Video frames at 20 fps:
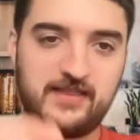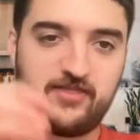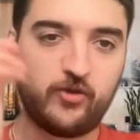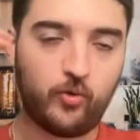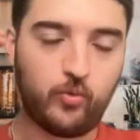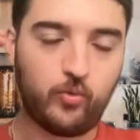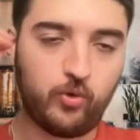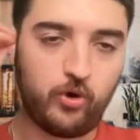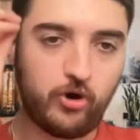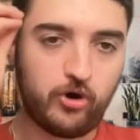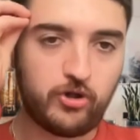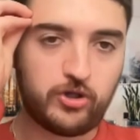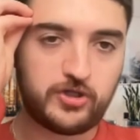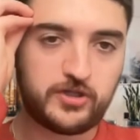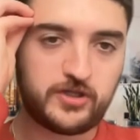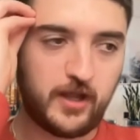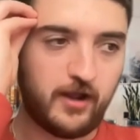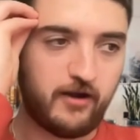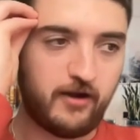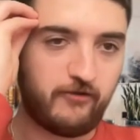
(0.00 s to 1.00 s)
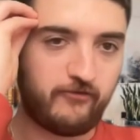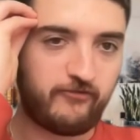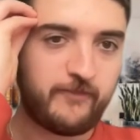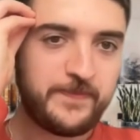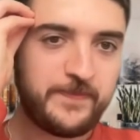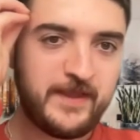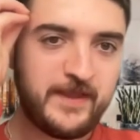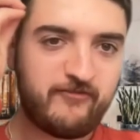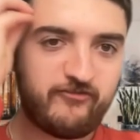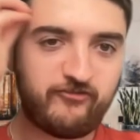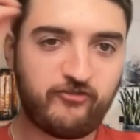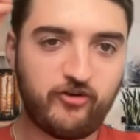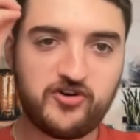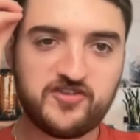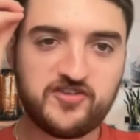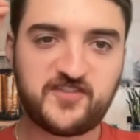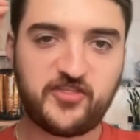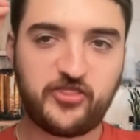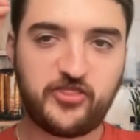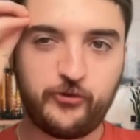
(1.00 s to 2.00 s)
in the world of
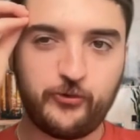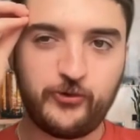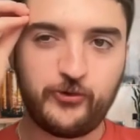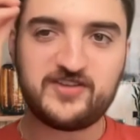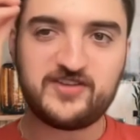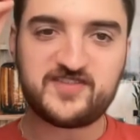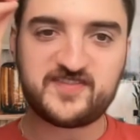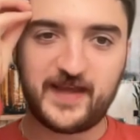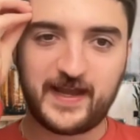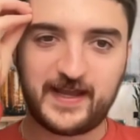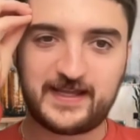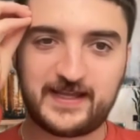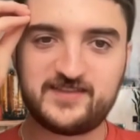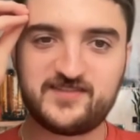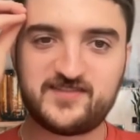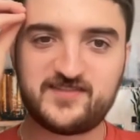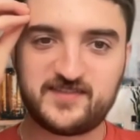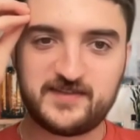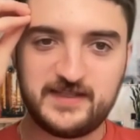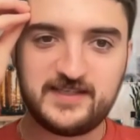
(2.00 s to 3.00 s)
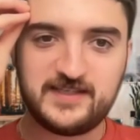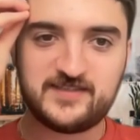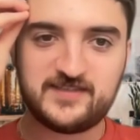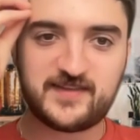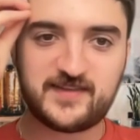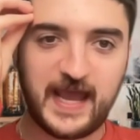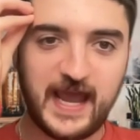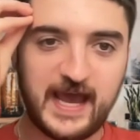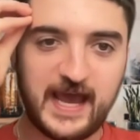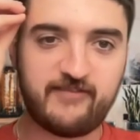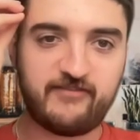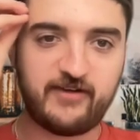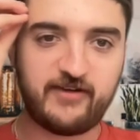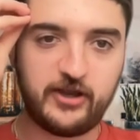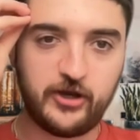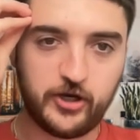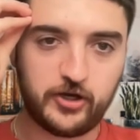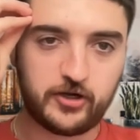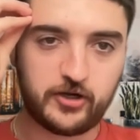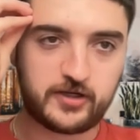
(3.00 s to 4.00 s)
first three seconds needs to have a
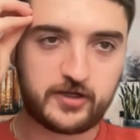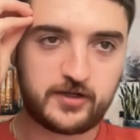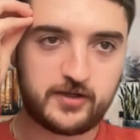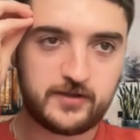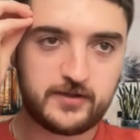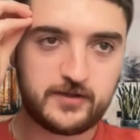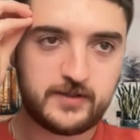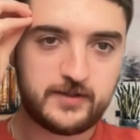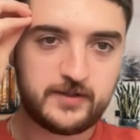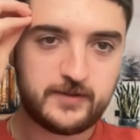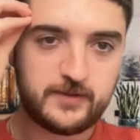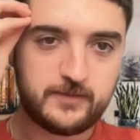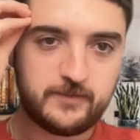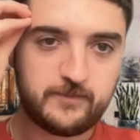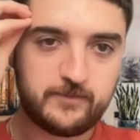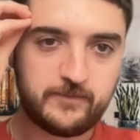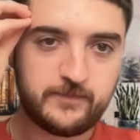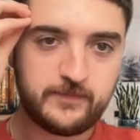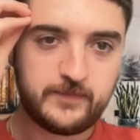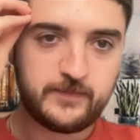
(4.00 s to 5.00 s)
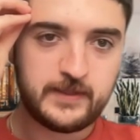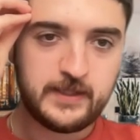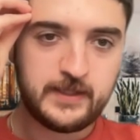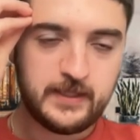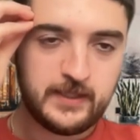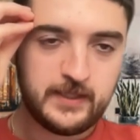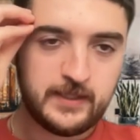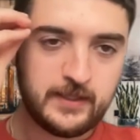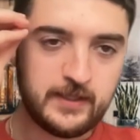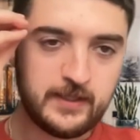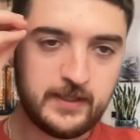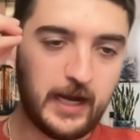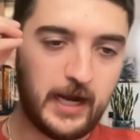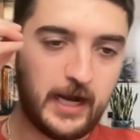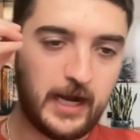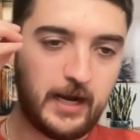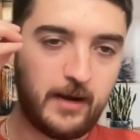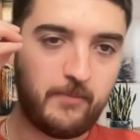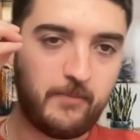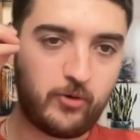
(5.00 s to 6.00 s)
hook.
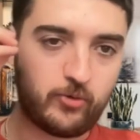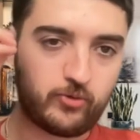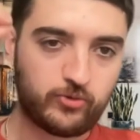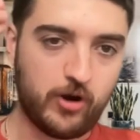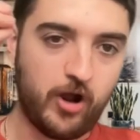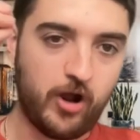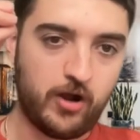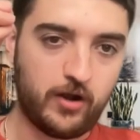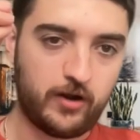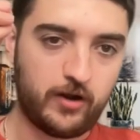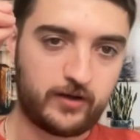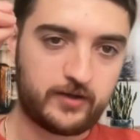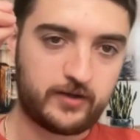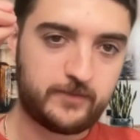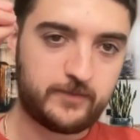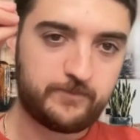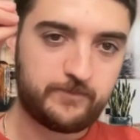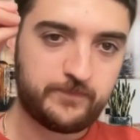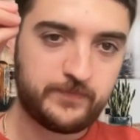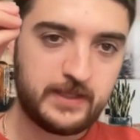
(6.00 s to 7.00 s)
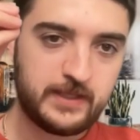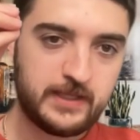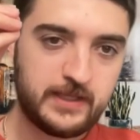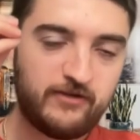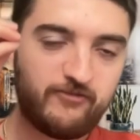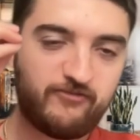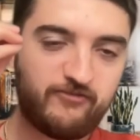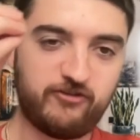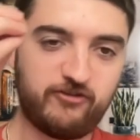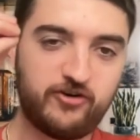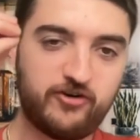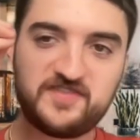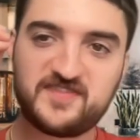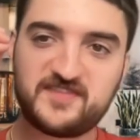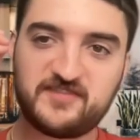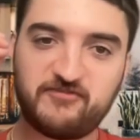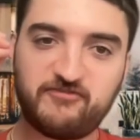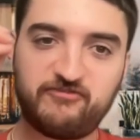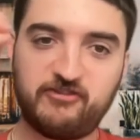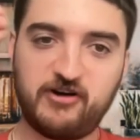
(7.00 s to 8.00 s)
Um, wrong.
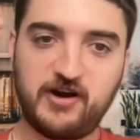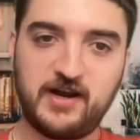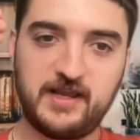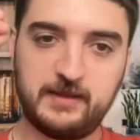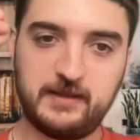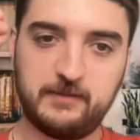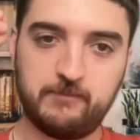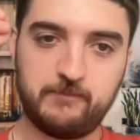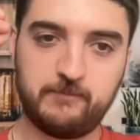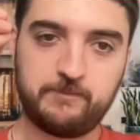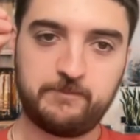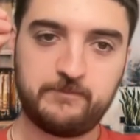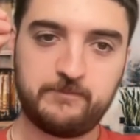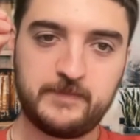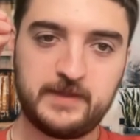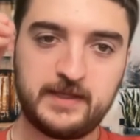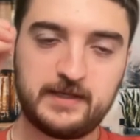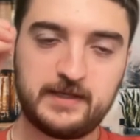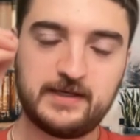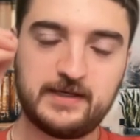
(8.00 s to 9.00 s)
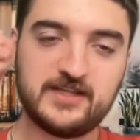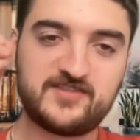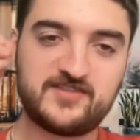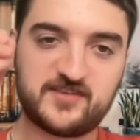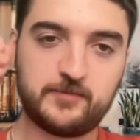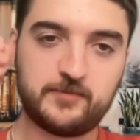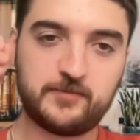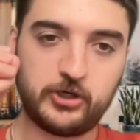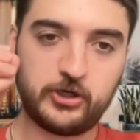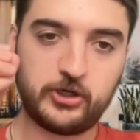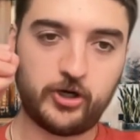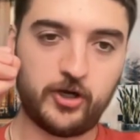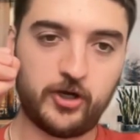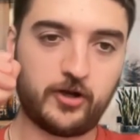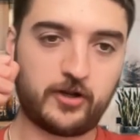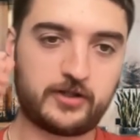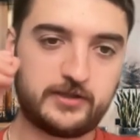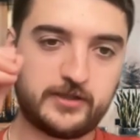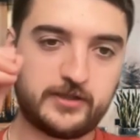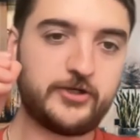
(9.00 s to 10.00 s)
First frame needs to be your
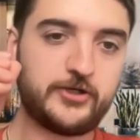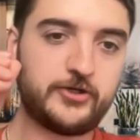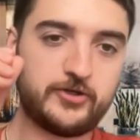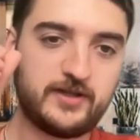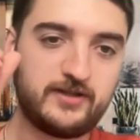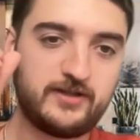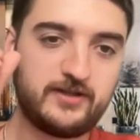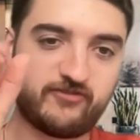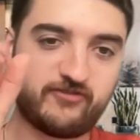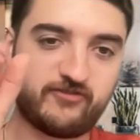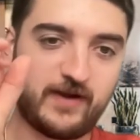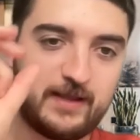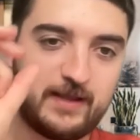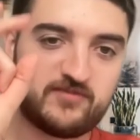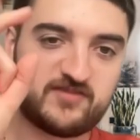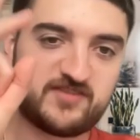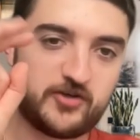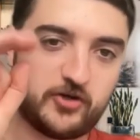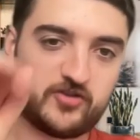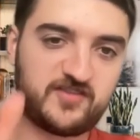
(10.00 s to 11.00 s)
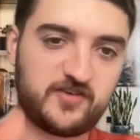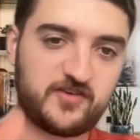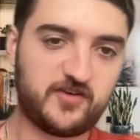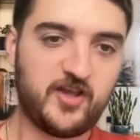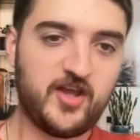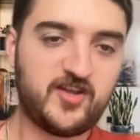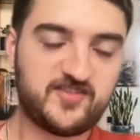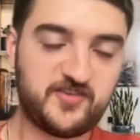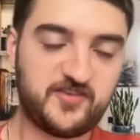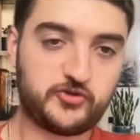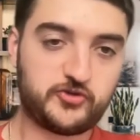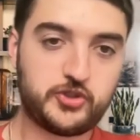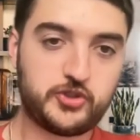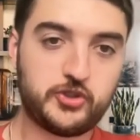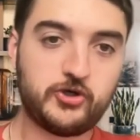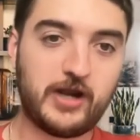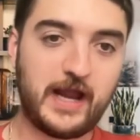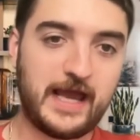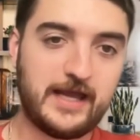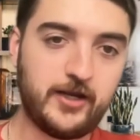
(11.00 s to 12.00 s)
hook. Literally frame zero zero. So to
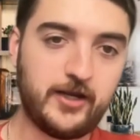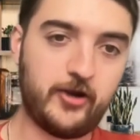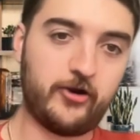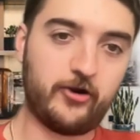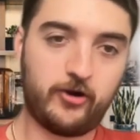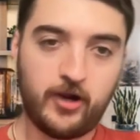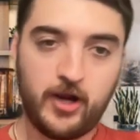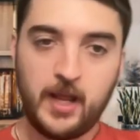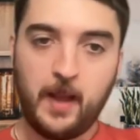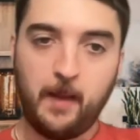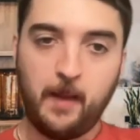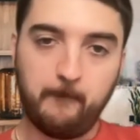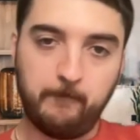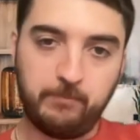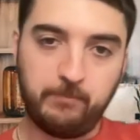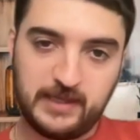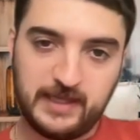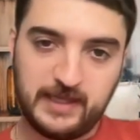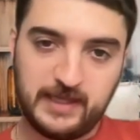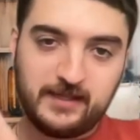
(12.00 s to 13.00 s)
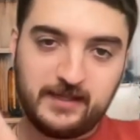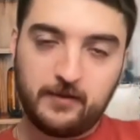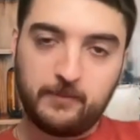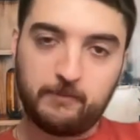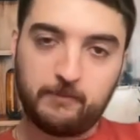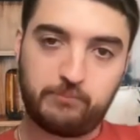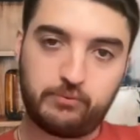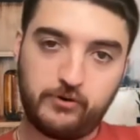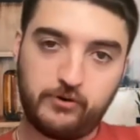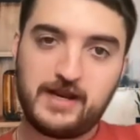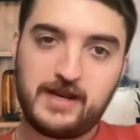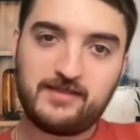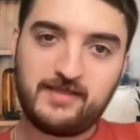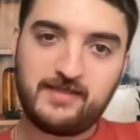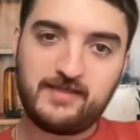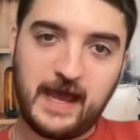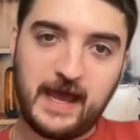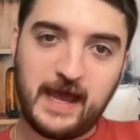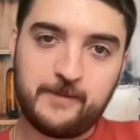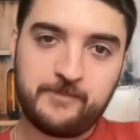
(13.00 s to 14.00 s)
your editor, bring bring
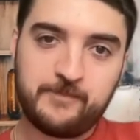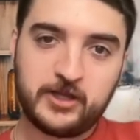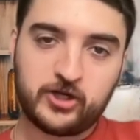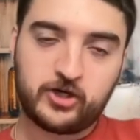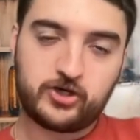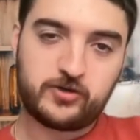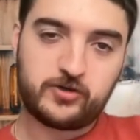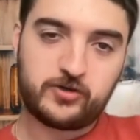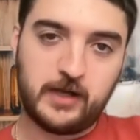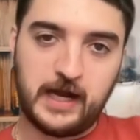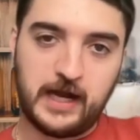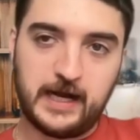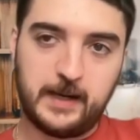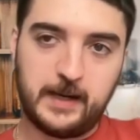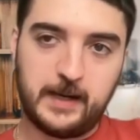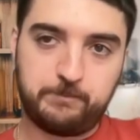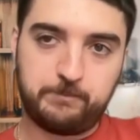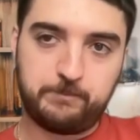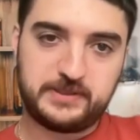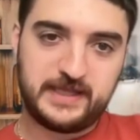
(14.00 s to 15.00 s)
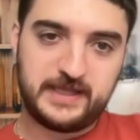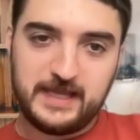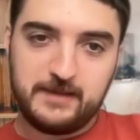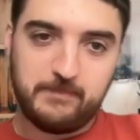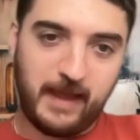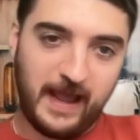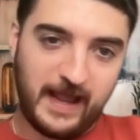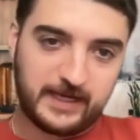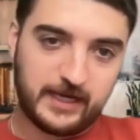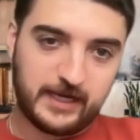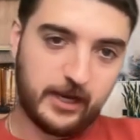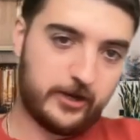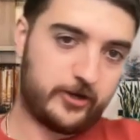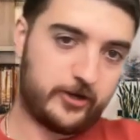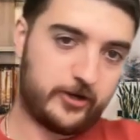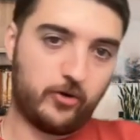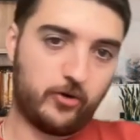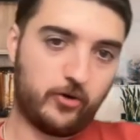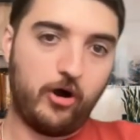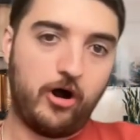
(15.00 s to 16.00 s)
that uh, playback
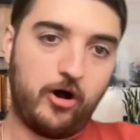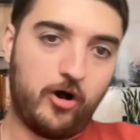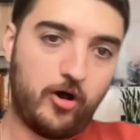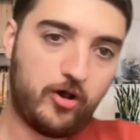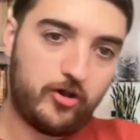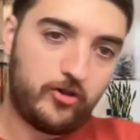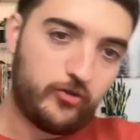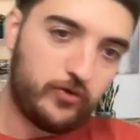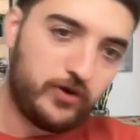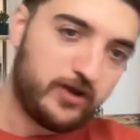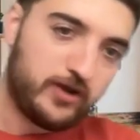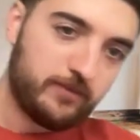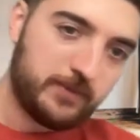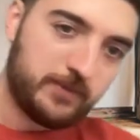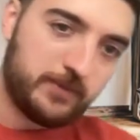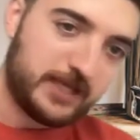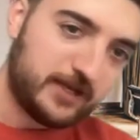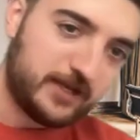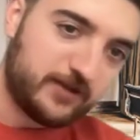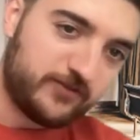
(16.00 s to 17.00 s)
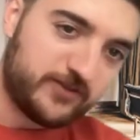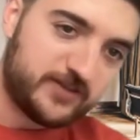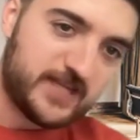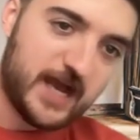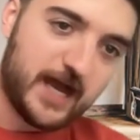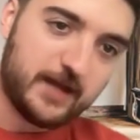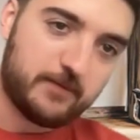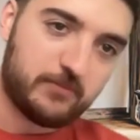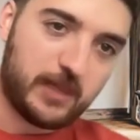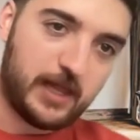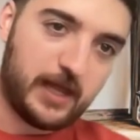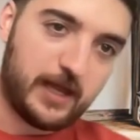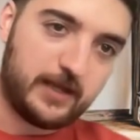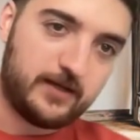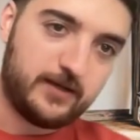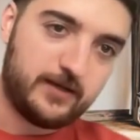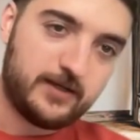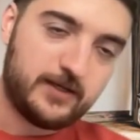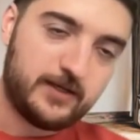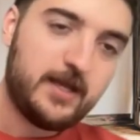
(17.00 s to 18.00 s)
arrow all the way to the beginning of the
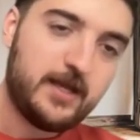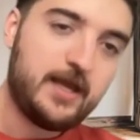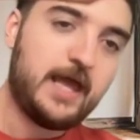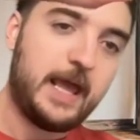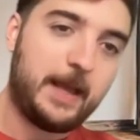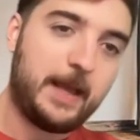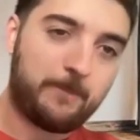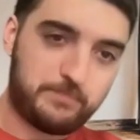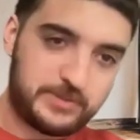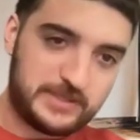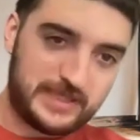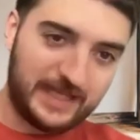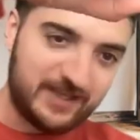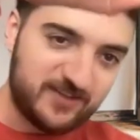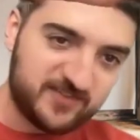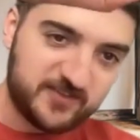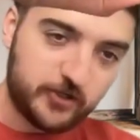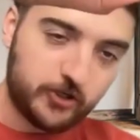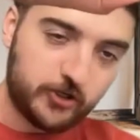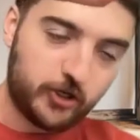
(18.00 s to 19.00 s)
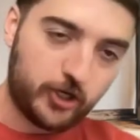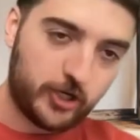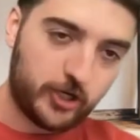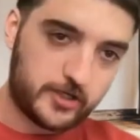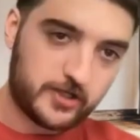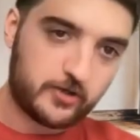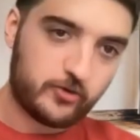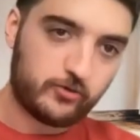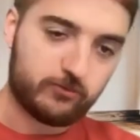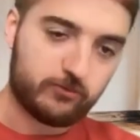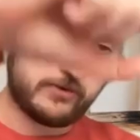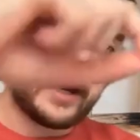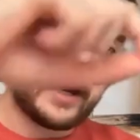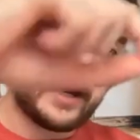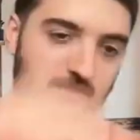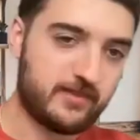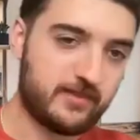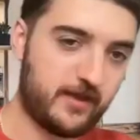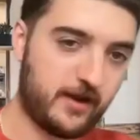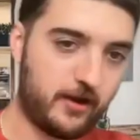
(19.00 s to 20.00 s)
timeline and place your hook
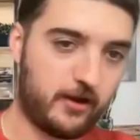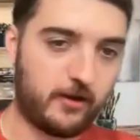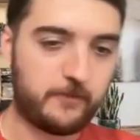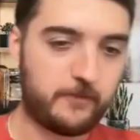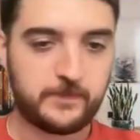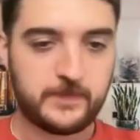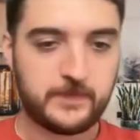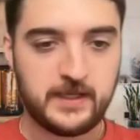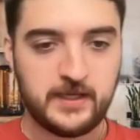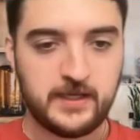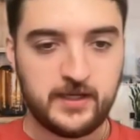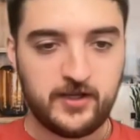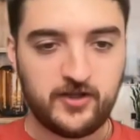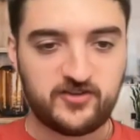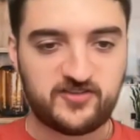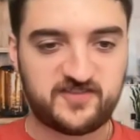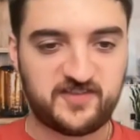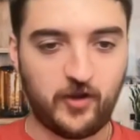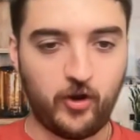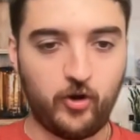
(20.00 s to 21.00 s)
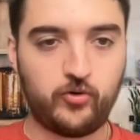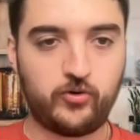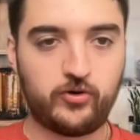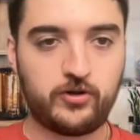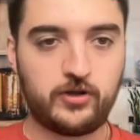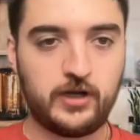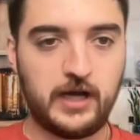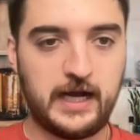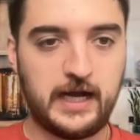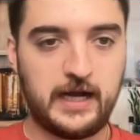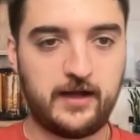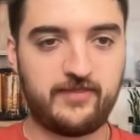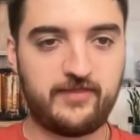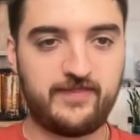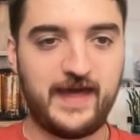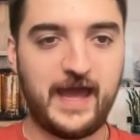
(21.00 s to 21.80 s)
right there. So uh,